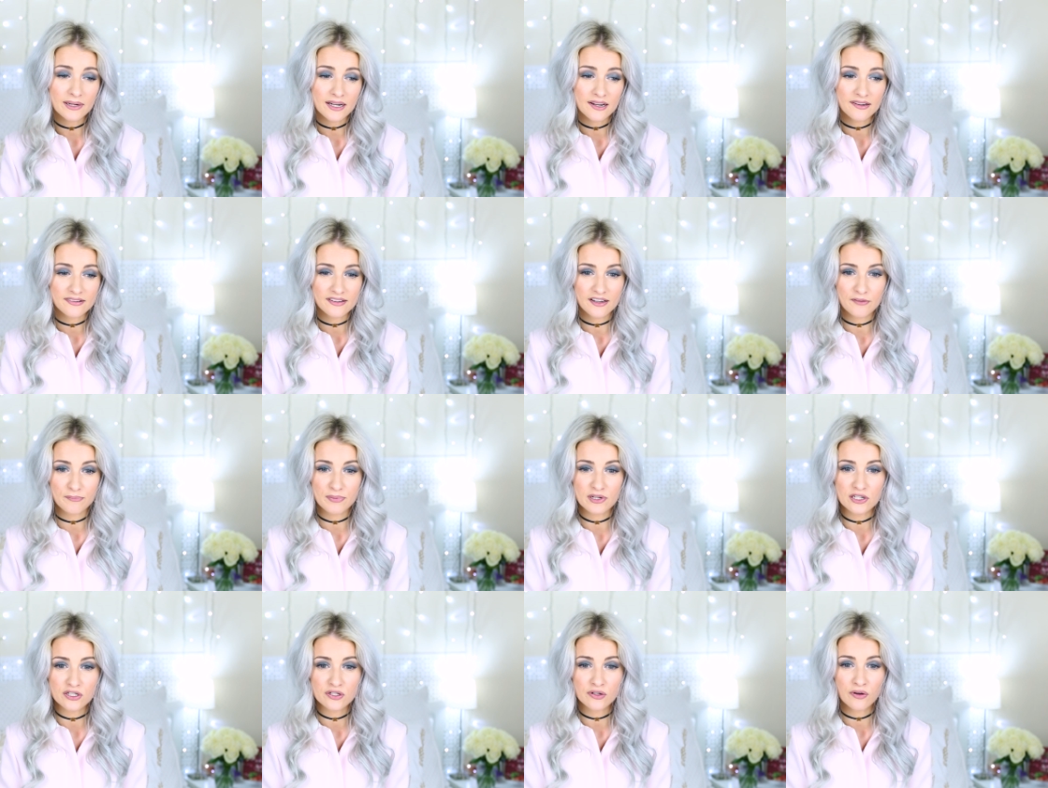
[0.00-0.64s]
because
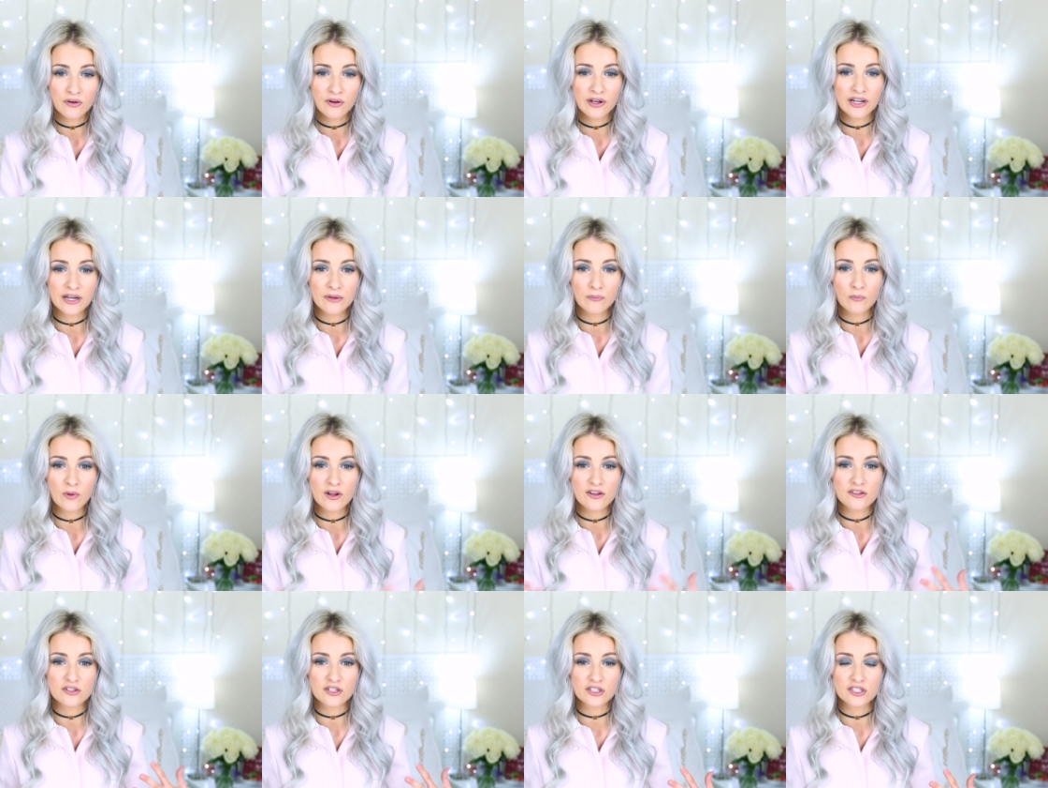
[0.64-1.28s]
I've been toying
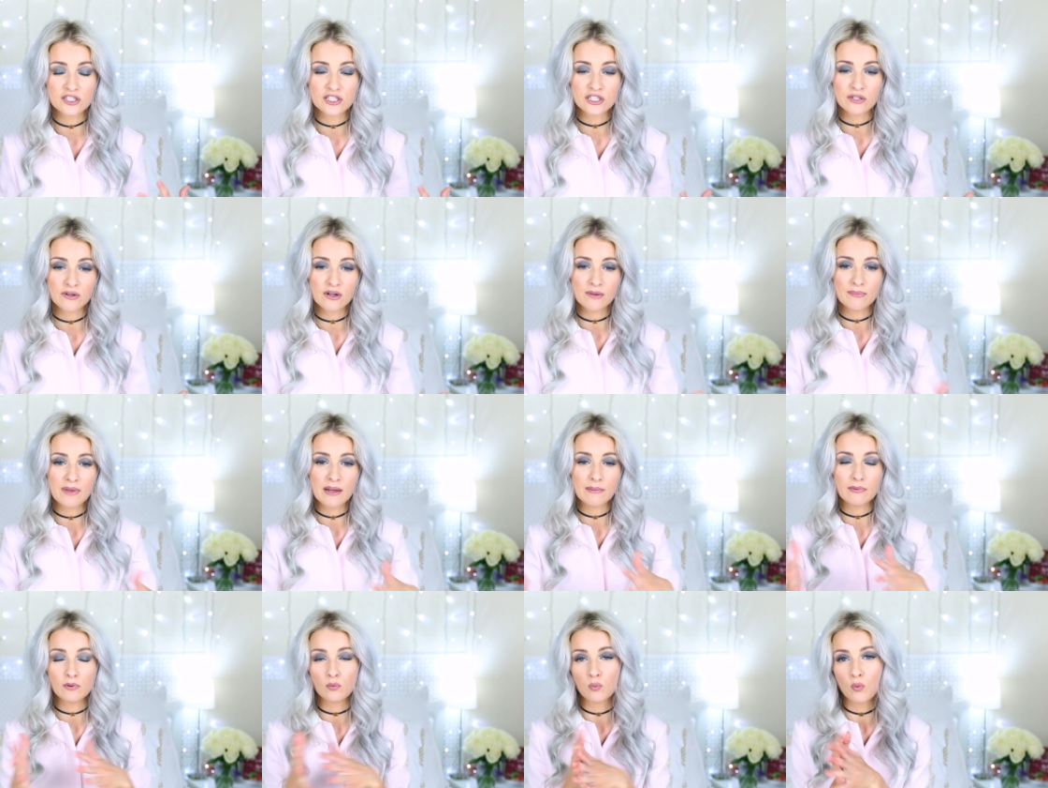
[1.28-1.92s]
with just doing
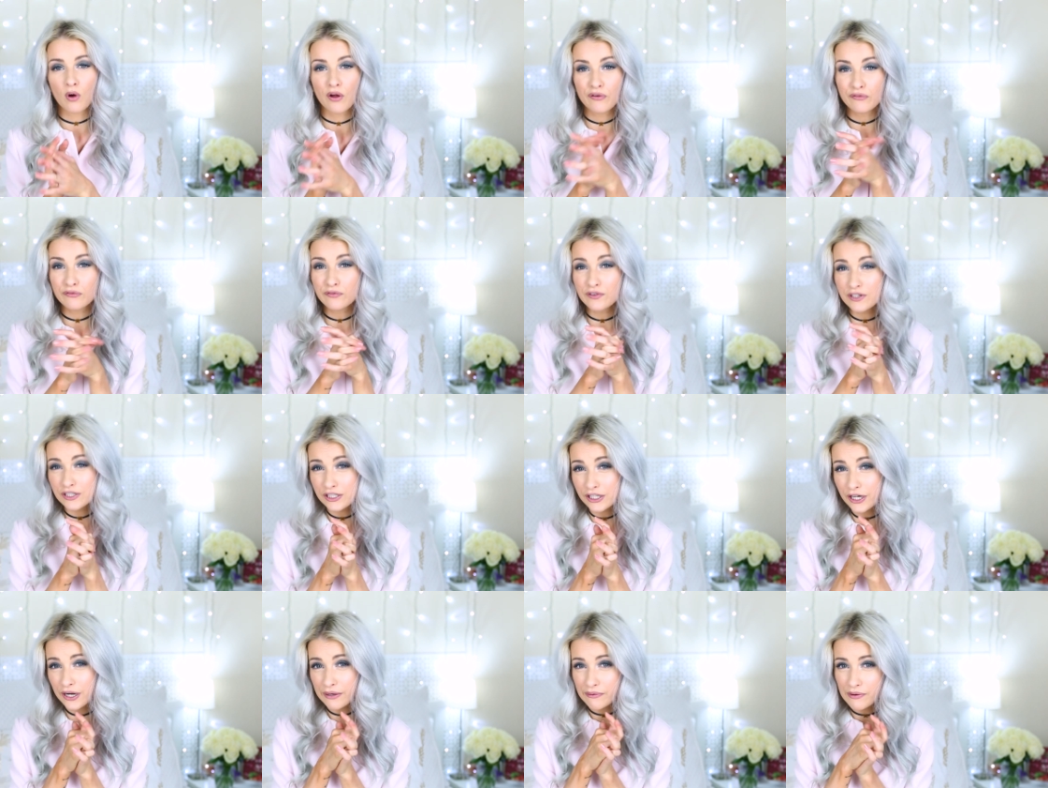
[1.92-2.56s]
maybe one
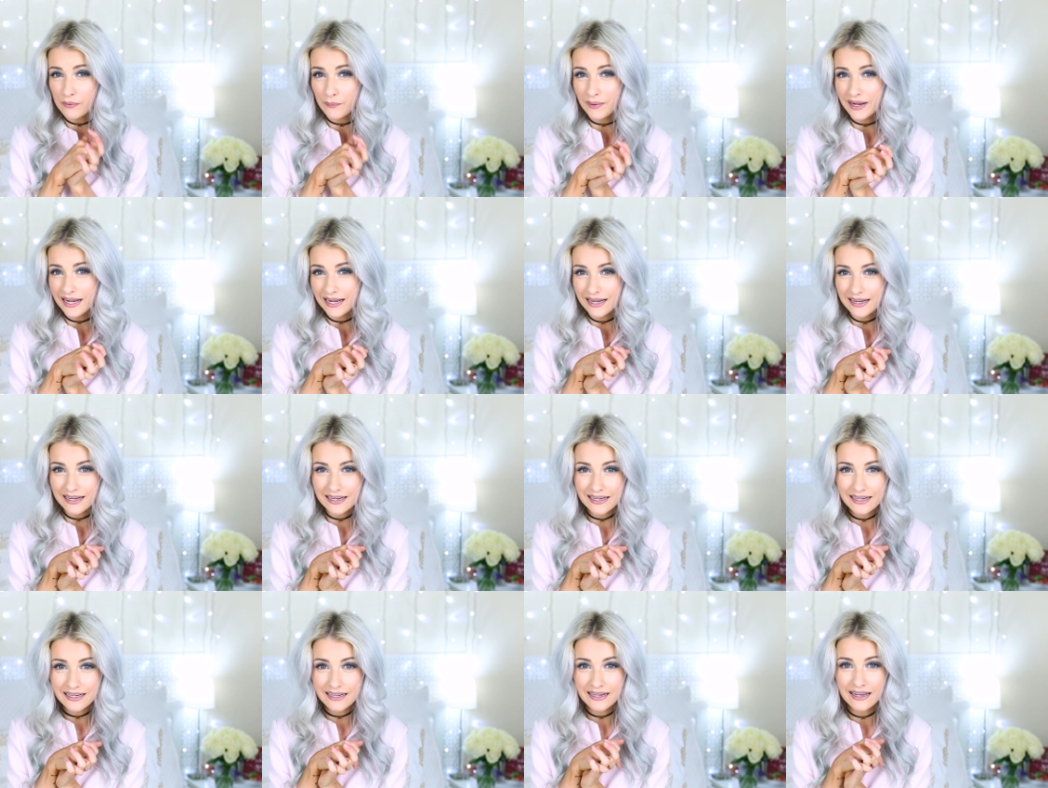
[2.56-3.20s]
video a
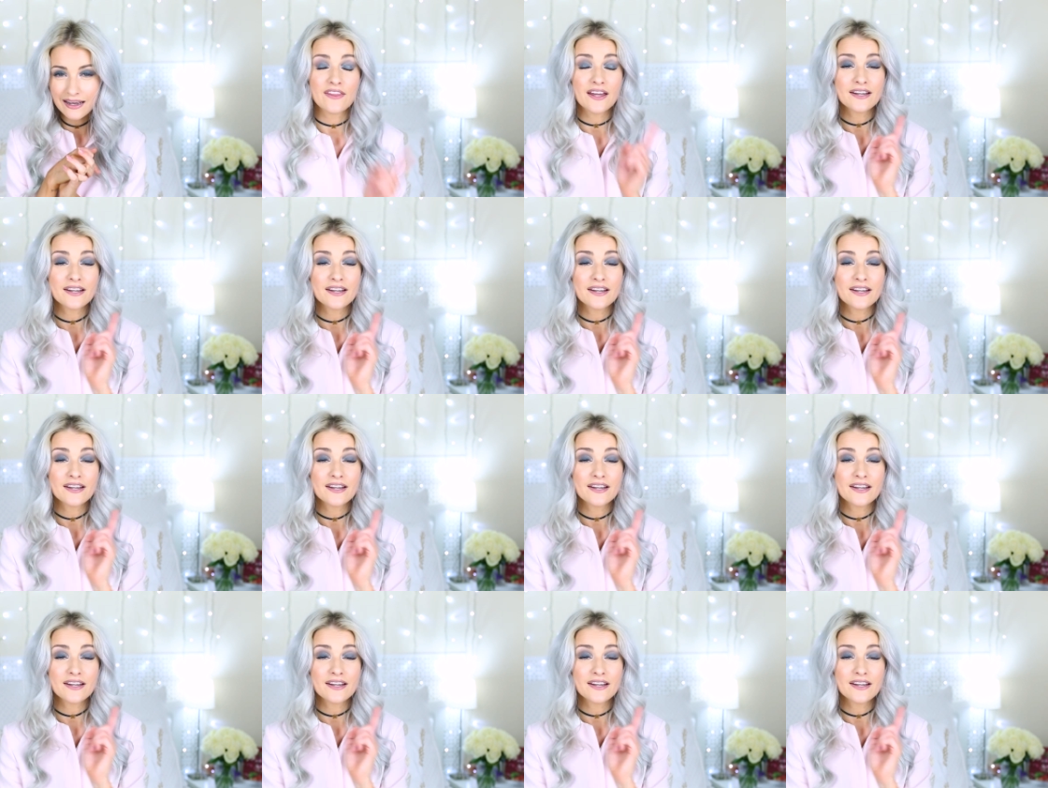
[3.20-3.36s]
week.